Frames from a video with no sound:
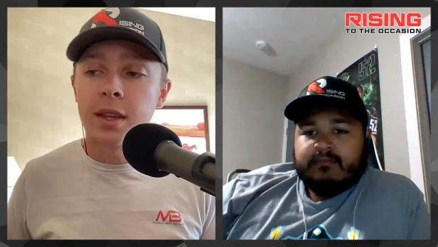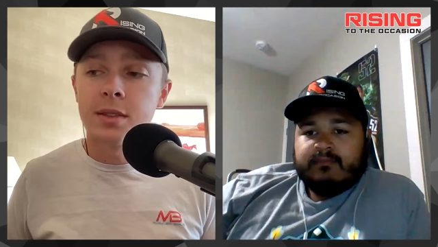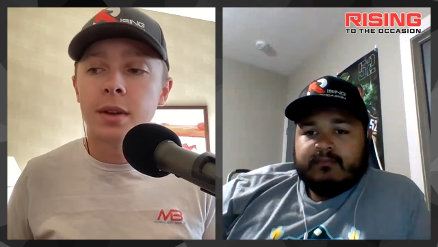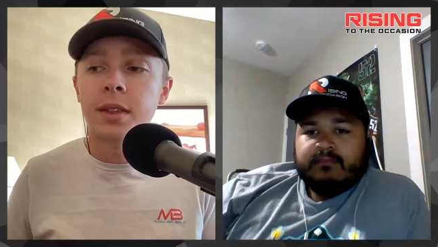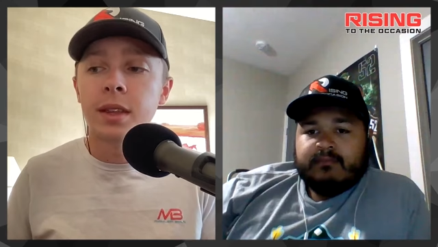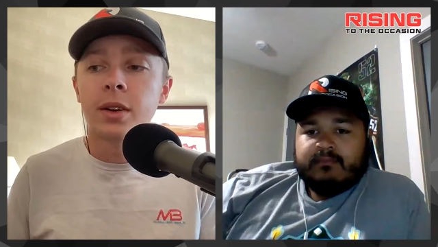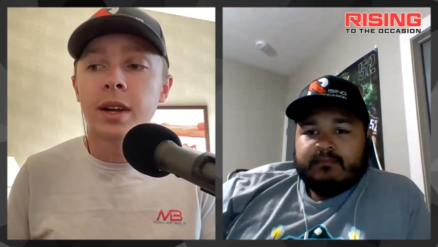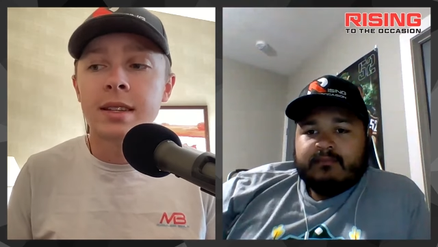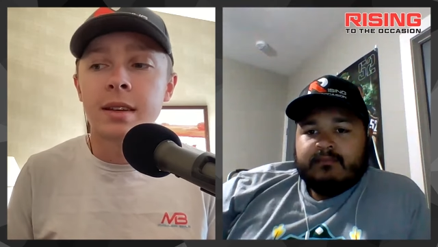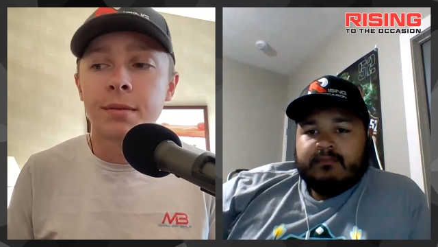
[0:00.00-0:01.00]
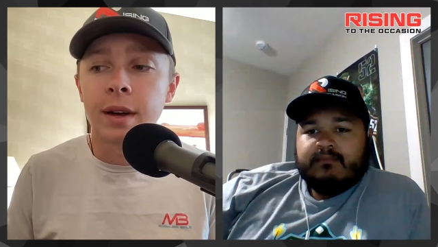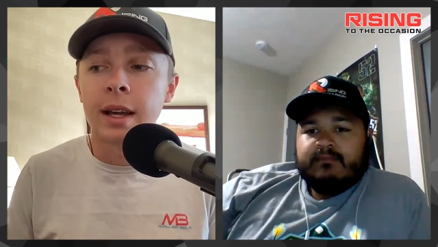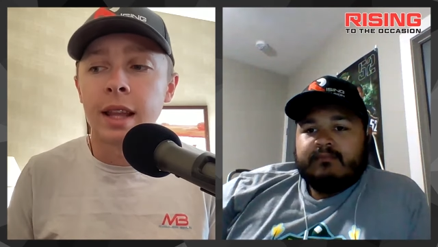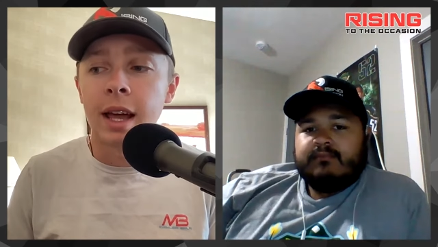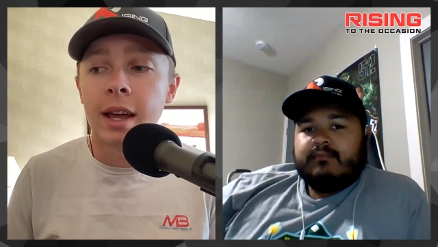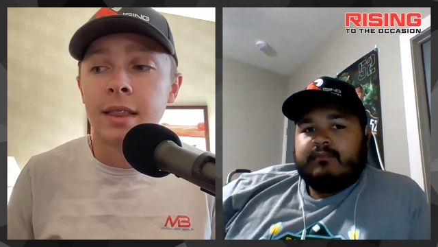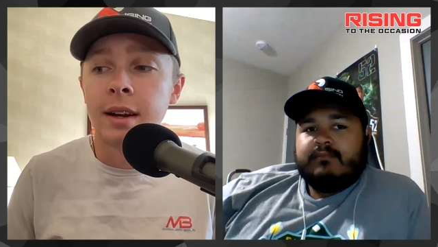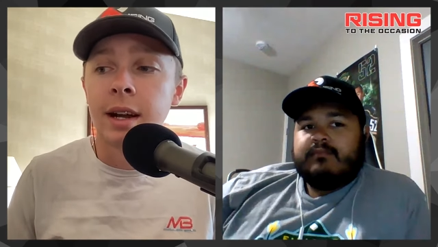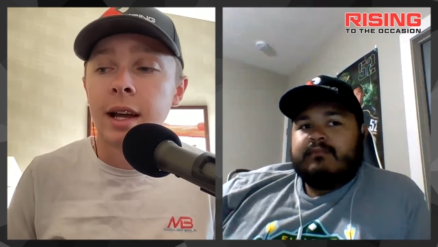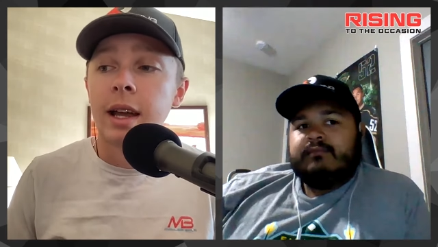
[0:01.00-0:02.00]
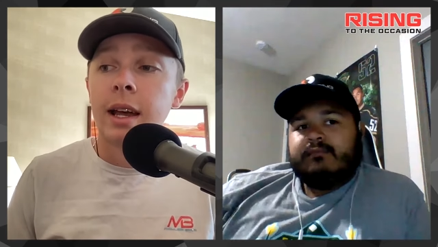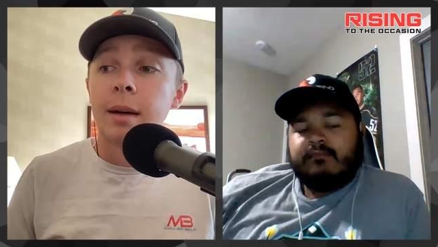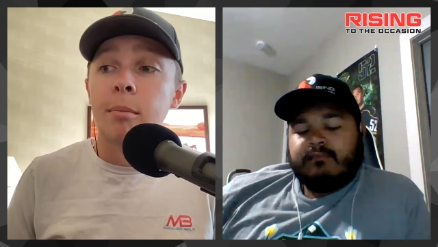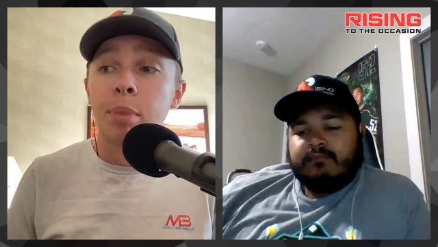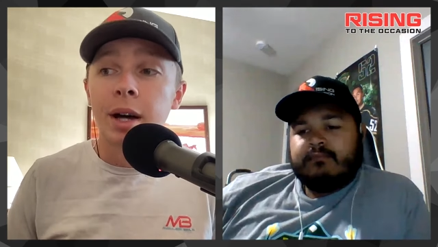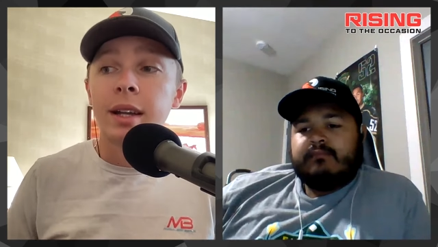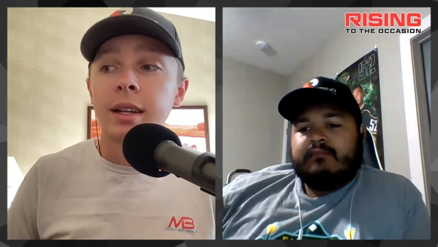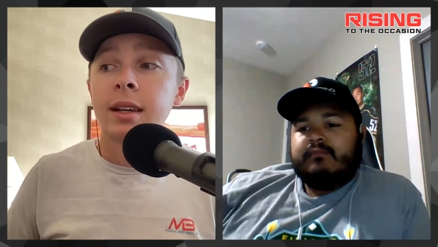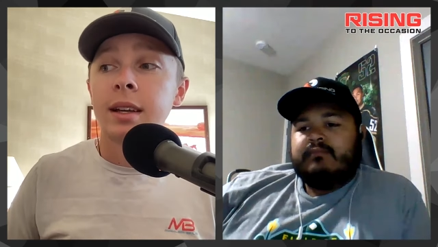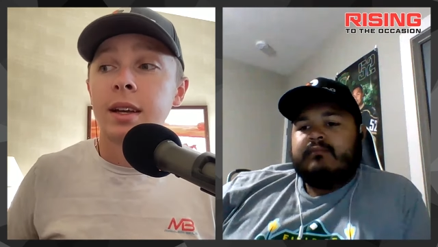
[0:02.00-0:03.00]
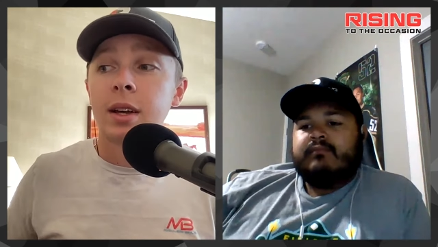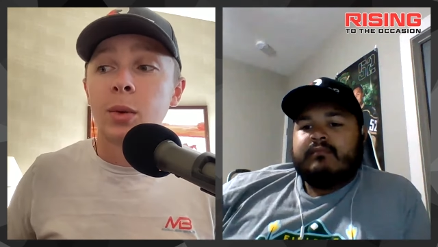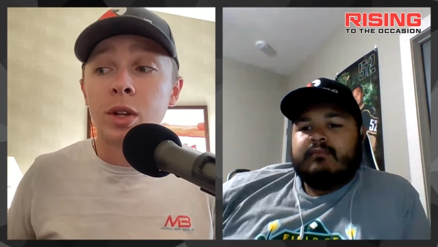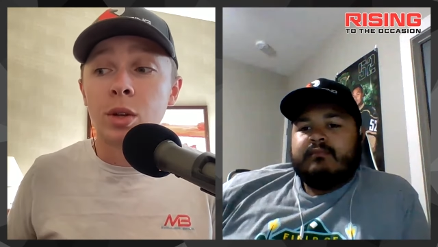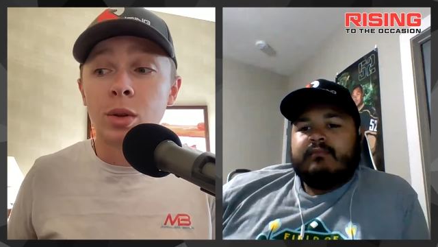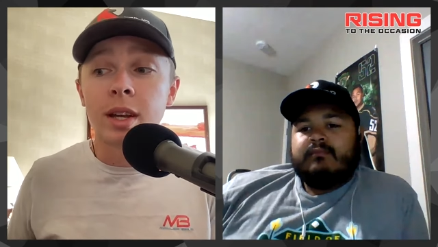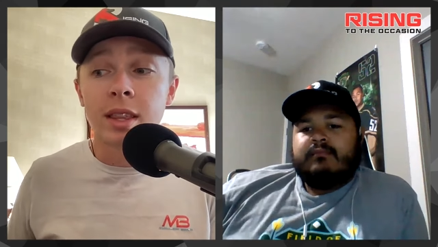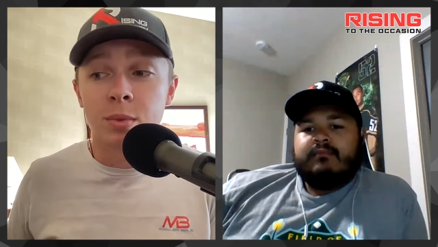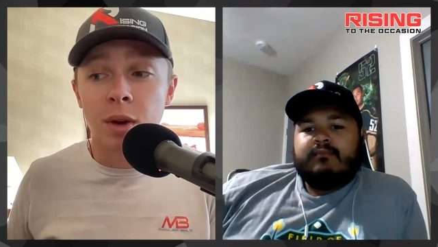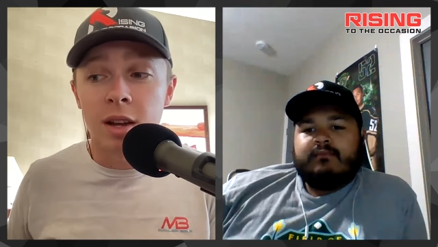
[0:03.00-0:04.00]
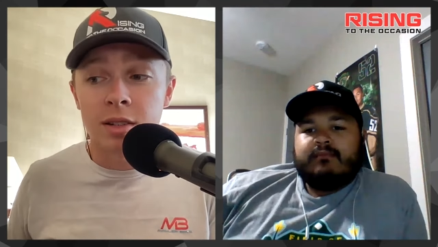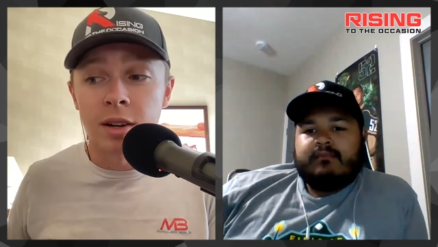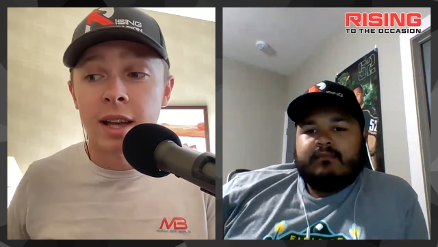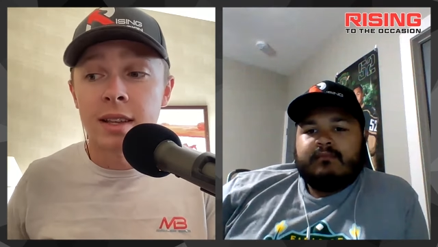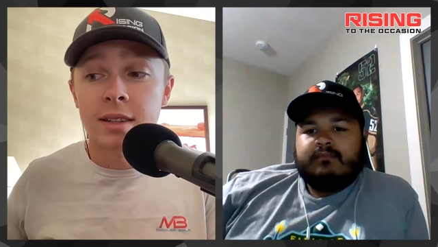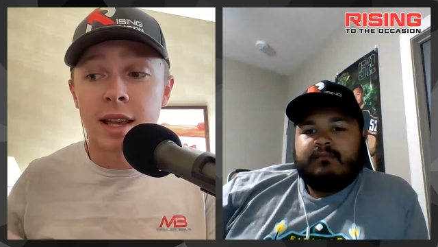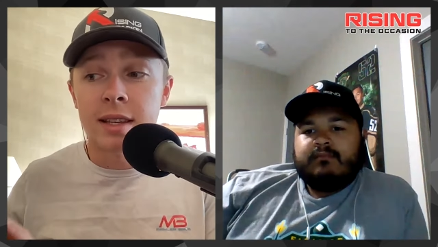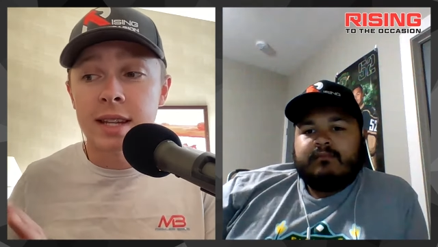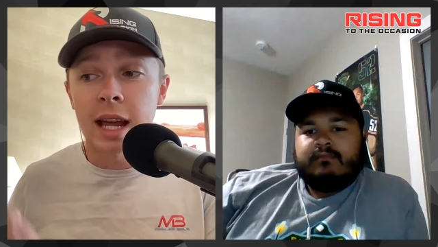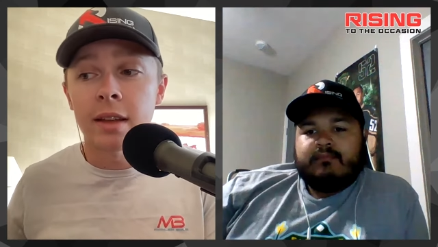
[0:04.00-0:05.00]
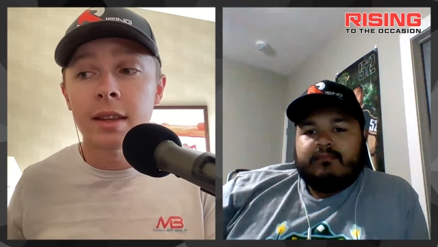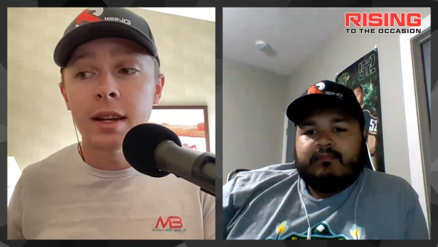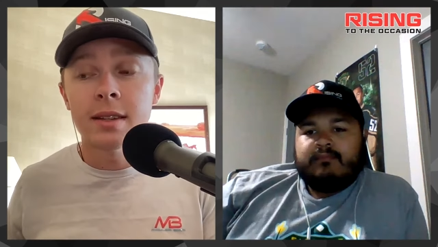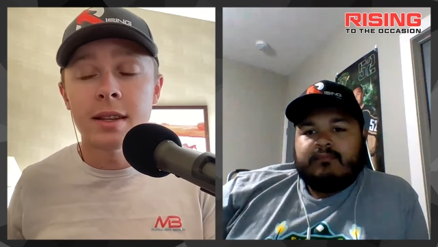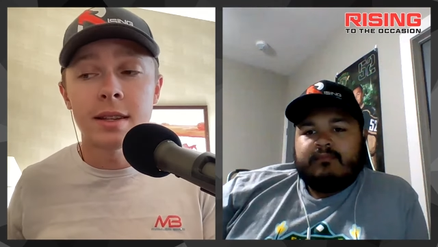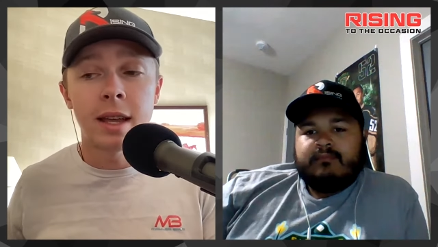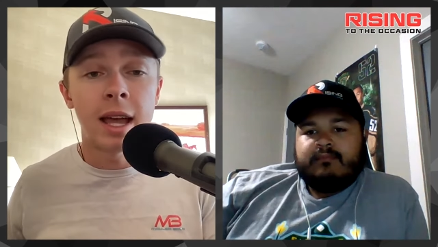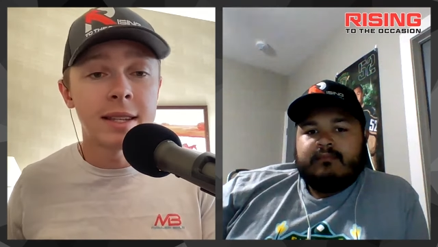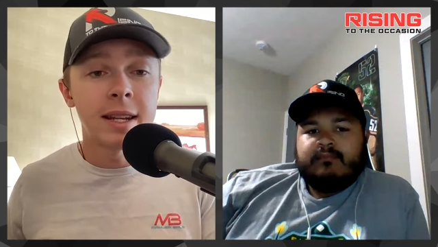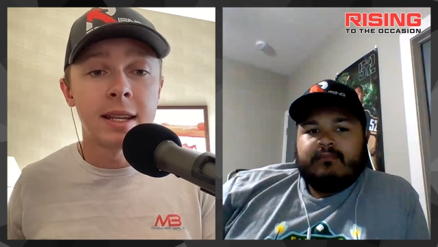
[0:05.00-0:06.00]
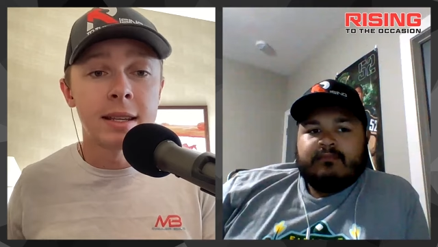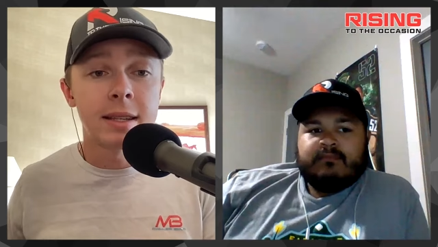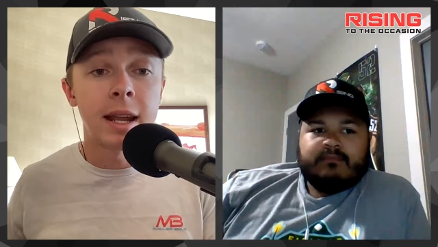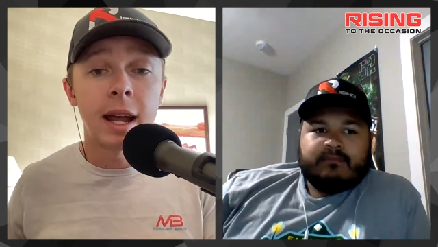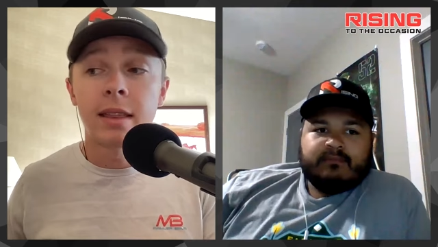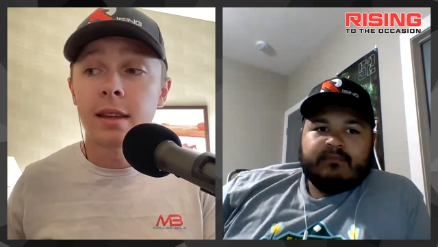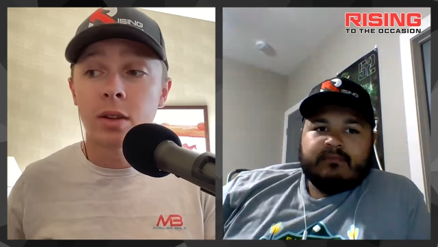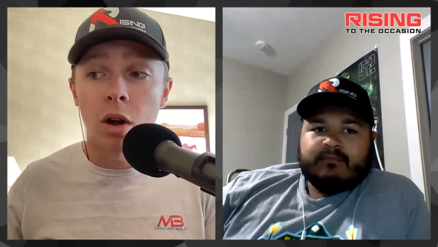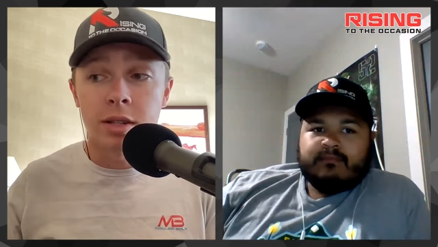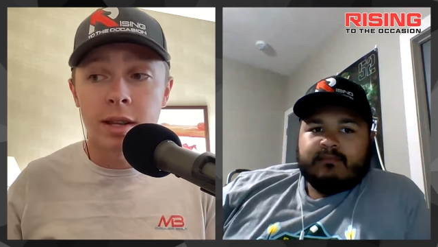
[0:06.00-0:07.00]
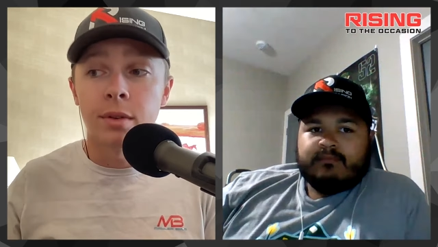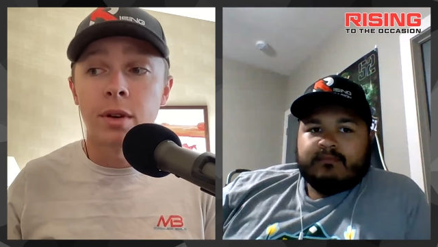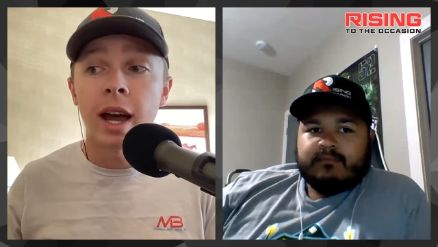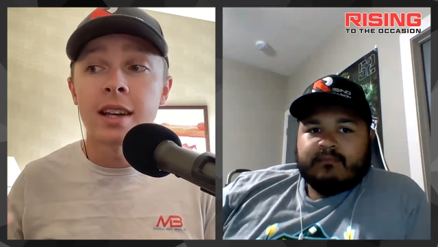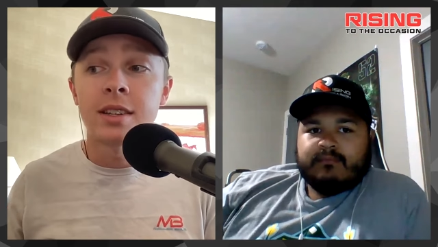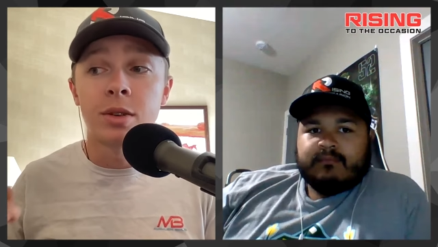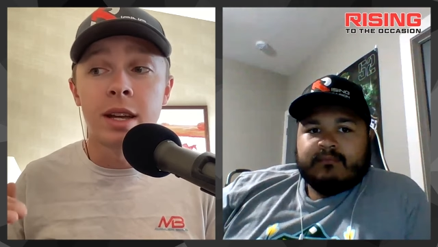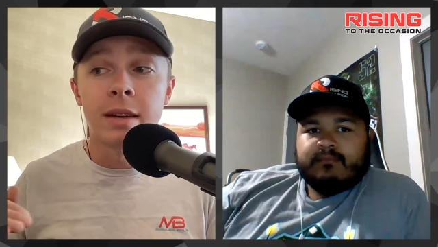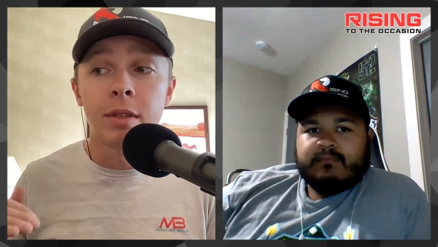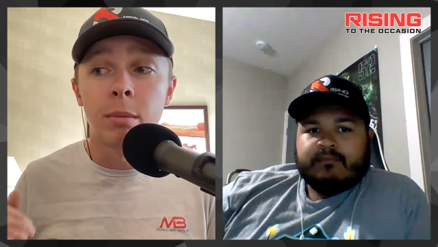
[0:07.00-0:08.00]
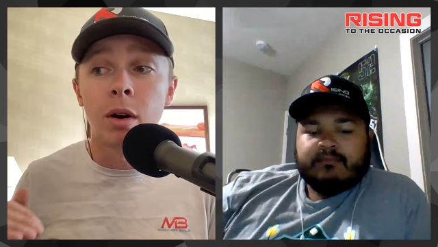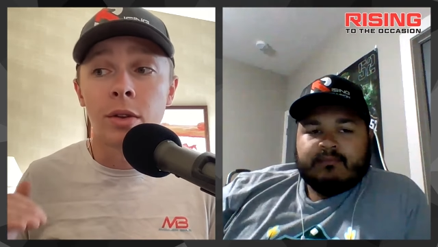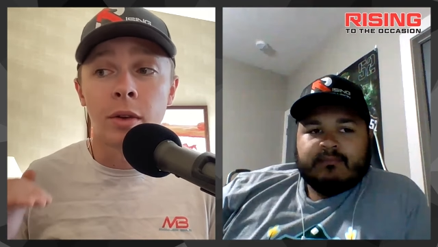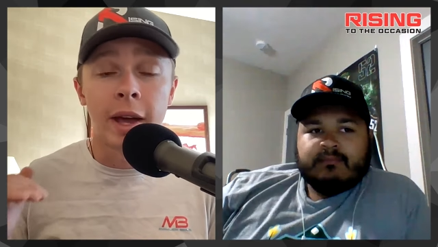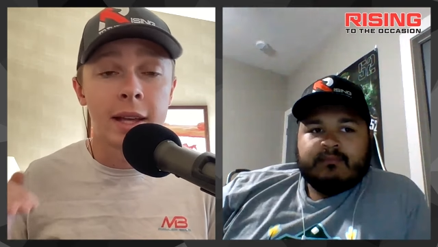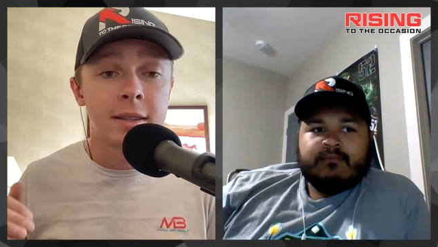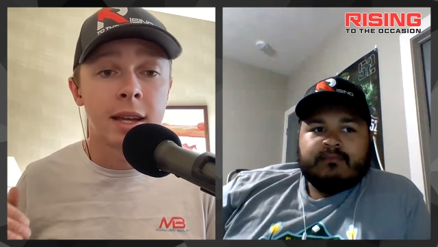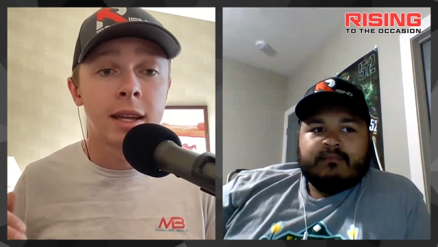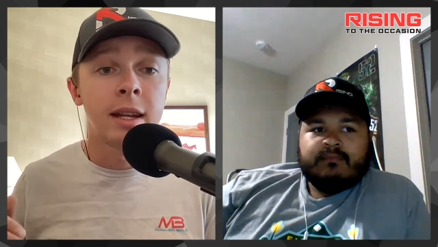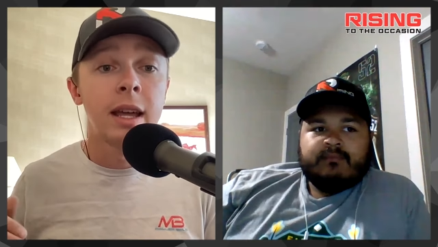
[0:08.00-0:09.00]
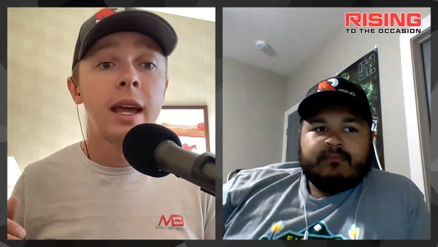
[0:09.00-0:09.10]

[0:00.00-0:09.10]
Speaker 1: So I think there is a fine line there, but when you look at this roster, as as talented as as it is, and I think there are several guys you could give the ball in the last second